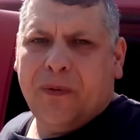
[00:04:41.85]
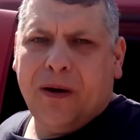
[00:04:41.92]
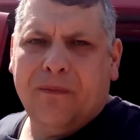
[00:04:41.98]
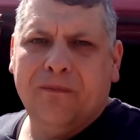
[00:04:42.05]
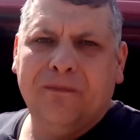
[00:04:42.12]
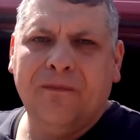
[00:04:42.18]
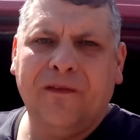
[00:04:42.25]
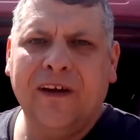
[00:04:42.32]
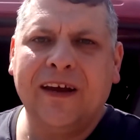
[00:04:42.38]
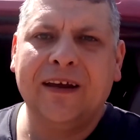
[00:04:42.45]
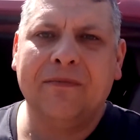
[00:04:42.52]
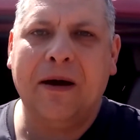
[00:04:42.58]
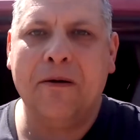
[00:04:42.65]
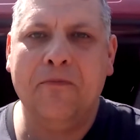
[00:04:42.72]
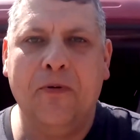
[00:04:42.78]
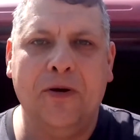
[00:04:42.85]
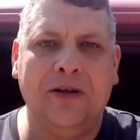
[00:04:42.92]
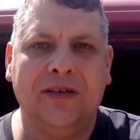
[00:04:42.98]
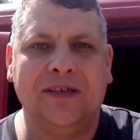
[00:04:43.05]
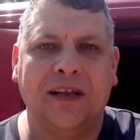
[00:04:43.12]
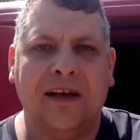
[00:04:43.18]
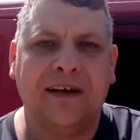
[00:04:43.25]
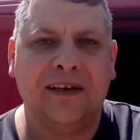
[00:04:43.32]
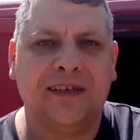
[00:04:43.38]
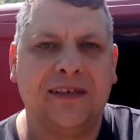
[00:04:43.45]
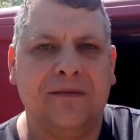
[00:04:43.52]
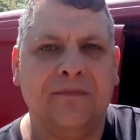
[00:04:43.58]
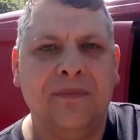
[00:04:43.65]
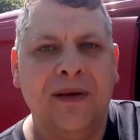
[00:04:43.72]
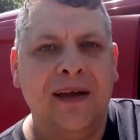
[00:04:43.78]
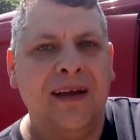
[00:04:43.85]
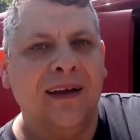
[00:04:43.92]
I'm thinking about putting like some